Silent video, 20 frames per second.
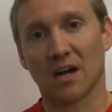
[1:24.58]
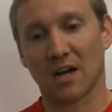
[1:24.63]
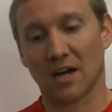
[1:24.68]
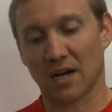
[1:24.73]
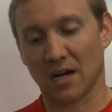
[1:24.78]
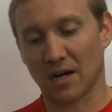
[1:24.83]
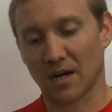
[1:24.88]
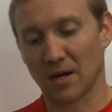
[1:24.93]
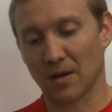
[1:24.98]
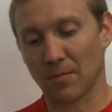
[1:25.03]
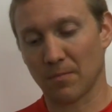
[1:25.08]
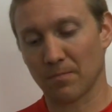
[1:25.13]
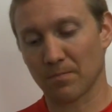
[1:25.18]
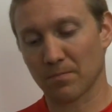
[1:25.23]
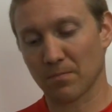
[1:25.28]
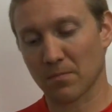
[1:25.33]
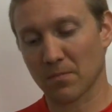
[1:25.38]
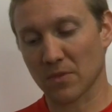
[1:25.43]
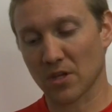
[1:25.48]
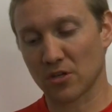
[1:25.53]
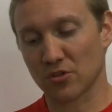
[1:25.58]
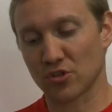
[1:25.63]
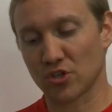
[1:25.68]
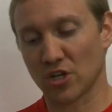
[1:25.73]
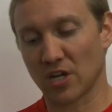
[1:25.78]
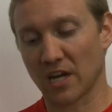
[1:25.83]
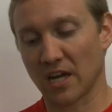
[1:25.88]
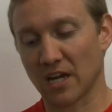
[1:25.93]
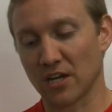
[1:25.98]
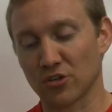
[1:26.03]
Um,
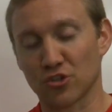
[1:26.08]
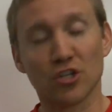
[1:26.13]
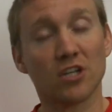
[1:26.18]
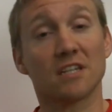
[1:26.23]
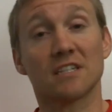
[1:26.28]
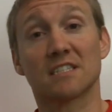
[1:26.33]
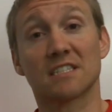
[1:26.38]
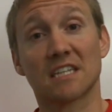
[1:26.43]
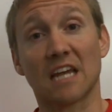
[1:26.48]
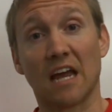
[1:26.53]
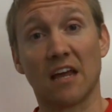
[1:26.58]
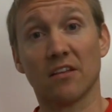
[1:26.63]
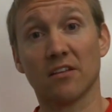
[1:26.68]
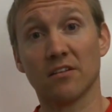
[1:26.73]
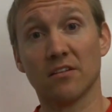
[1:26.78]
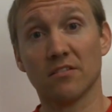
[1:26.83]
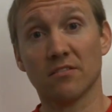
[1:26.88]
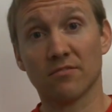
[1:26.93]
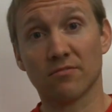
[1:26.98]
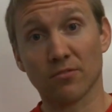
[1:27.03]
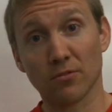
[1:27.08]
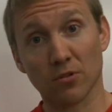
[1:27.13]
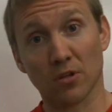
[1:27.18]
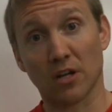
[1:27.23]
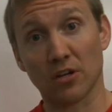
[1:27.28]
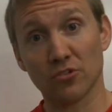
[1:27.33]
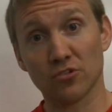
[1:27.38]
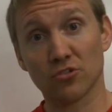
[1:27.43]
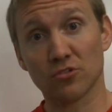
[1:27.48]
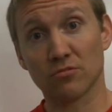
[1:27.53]
she had chicken salad for
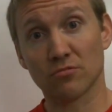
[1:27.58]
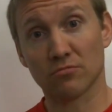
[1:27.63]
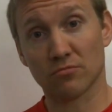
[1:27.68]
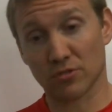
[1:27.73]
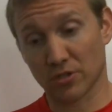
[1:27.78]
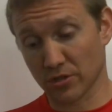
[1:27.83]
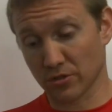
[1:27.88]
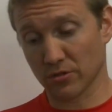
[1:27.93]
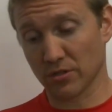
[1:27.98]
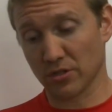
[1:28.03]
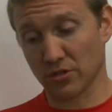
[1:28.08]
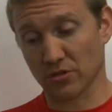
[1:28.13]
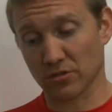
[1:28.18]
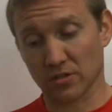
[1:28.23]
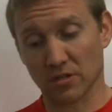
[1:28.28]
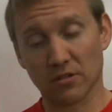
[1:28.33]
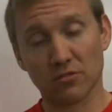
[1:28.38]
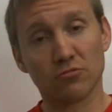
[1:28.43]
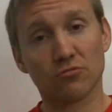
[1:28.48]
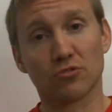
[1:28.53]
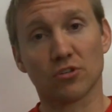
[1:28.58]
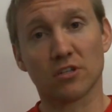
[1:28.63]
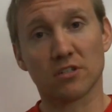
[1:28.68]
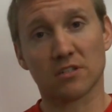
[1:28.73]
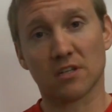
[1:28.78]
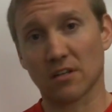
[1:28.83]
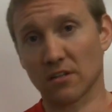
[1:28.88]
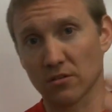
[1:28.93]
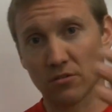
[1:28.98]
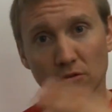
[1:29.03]
lunch, literally just like chicken
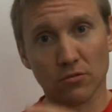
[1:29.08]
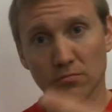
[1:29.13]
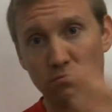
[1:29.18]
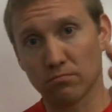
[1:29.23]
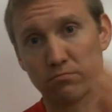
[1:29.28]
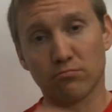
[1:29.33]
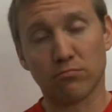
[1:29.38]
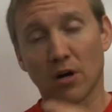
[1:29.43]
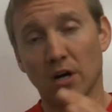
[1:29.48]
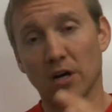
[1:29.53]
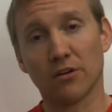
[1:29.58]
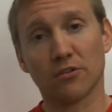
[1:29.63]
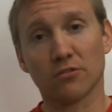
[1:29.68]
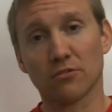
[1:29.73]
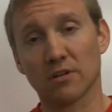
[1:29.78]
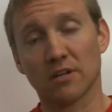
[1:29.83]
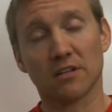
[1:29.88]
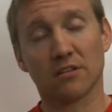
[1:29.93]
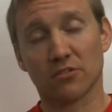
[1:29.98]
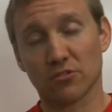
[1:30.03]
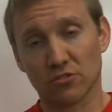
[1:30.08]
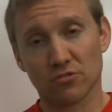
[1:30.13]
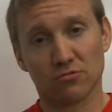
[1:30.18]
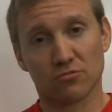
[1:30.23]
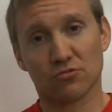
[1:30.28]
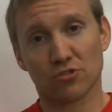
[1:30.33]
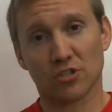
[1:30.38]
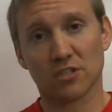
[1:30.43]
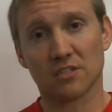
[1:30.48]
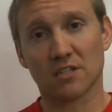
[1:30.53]
salad, no bun or anything, just
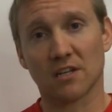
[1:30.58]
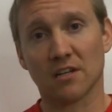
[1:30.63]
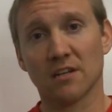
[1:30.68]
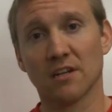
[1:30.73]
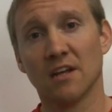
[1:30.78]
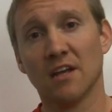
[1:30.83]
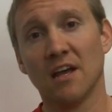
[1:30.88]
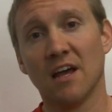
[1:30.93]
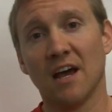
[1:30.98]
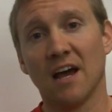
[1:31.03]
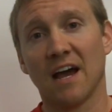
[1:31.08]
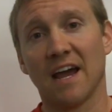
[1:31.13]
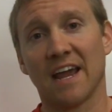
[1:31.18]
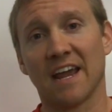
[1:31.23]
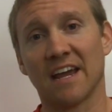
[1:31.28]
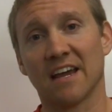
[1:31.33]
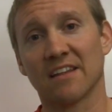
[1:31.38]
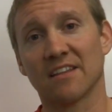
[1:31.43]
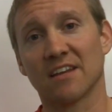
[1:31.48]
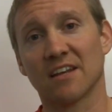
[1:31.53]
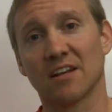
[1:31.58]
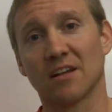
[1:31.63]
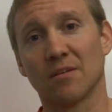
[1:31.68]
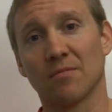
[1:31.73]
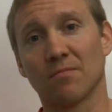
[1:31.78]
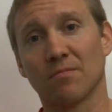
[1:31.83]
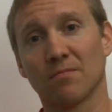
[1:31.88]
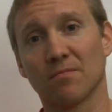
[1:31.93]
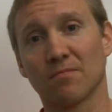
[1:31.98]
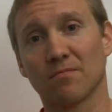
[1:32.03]
chicken salad. And then
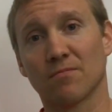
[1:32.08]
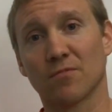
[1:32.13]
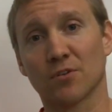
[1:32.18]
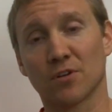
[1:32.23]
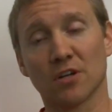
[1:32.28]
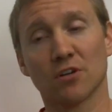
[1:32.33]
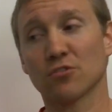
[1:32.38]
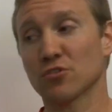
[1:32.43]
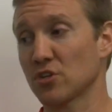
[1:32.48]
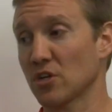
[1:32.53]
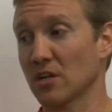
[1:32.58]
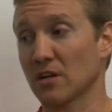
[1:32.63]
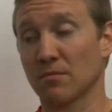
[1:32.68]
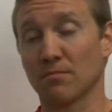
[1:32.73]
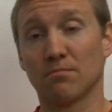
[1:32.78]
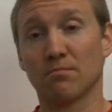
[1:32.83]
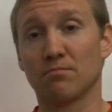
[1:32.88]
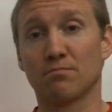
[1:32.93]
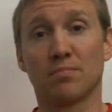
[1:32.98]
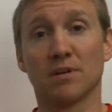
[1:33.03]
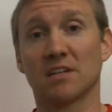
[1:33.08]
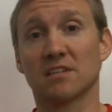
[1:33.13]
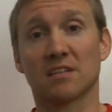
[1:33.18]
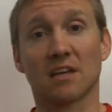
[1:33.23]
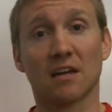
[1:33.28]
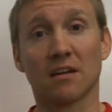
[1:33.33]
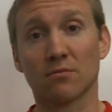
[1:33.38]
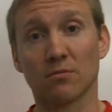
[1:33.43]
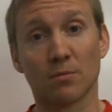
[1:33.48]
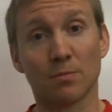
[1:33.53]
um, for dinner, she had a big
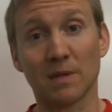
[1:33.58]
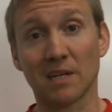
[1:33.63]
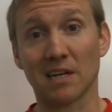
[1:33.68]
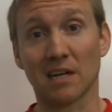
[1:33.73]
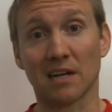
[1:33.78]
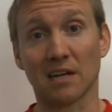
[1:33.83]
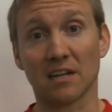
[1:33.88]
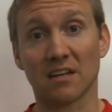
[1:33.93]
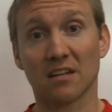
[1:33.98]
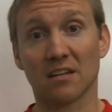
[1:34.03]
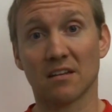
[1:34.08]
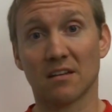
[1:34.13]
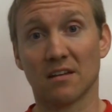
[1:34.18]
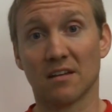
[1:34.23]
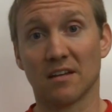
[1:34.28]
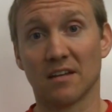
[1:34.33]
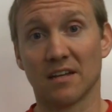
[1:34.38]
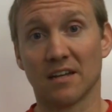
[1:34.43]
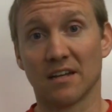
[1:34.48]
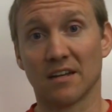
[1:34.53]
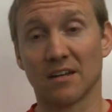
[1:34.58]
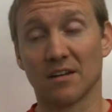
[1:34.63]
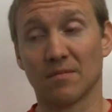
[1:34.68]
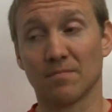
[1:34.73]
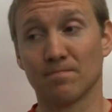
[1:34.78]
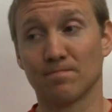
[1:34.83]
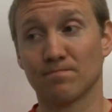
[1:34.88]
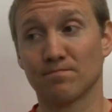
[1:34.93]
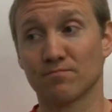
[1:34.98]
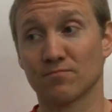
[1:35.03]
salad with Mina. And um,
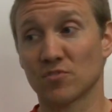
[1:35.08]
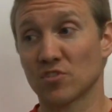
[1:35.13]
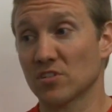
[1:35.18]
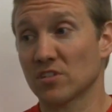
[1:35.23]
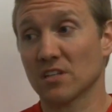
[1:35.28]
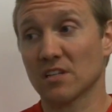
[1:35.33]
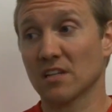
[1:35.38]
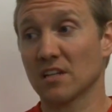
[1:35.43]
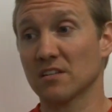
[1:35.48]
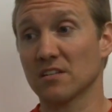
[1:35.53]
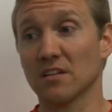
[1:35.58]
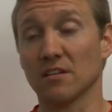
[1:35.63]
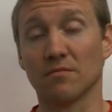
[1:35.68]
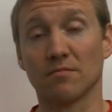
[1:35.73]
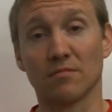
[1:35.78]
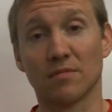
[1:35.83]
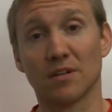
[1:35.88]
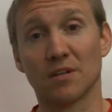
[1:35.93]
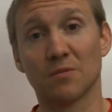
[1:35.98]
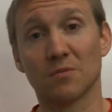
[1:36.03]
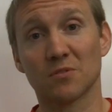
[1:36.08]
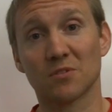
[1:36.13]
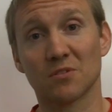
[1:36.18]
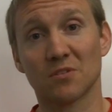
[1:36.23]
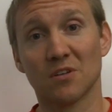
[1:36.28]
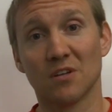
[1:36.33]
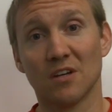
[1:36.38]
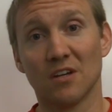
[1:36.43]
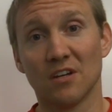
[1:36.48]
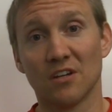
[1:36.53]
just, uh, that's it. it was,
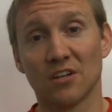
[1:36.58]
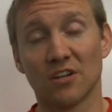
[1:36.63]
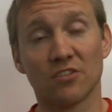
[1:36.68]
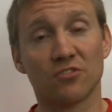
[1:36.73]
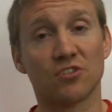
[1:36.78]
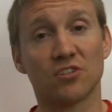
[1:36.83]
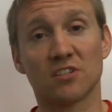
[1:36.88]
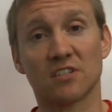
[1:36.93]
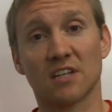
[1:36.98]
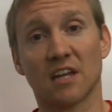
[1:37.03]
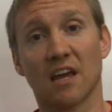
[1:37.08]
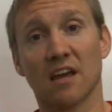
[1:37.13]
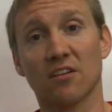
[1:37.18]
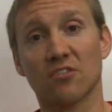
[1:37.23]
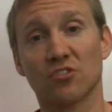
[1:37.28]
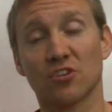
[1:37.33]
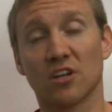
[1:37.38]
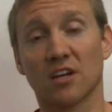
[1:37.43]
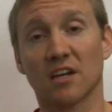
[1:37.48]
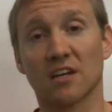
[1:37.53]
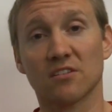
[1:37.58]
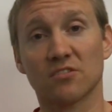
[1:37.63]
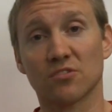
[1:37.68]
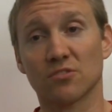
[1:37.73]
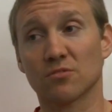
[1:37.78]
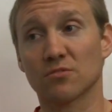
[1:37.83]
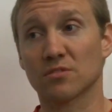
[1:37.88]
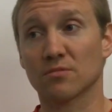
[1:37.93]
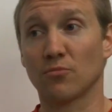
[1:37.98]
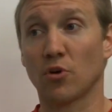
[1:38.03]
if she snacks, she has
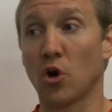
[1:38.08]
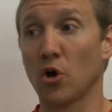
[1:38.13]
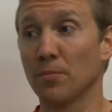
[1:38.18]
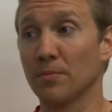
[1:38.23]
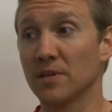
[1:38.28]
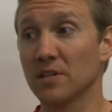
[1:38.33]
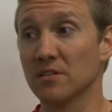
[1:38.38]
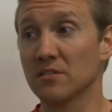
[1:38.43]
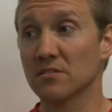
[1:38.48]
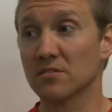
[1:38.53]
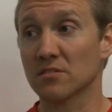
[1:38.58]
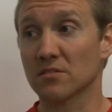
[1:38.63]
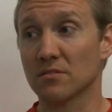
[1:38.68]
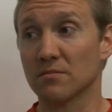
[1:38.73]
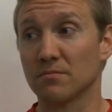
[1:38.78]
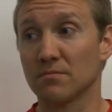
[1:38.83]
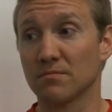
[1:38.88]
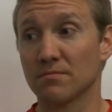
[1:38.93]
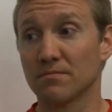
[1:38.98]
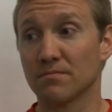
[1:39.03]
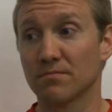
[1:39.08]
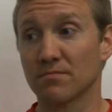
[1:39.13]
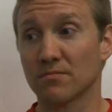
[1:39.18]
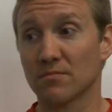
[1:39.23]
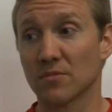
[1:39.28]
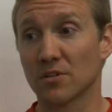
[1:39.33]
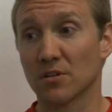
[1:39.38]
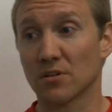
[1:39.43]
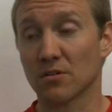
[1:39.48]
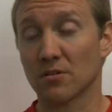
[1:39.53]
you know some almonds um,
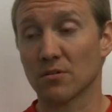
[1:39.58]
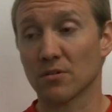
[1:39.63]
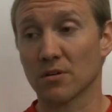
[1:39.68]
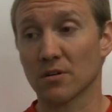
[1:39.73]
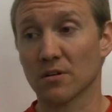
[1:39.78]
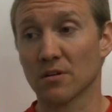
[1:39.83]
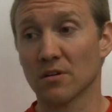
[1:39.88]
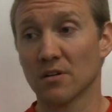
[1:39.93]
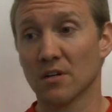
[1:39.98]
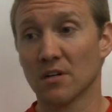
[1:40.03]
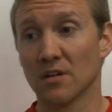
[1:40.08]
or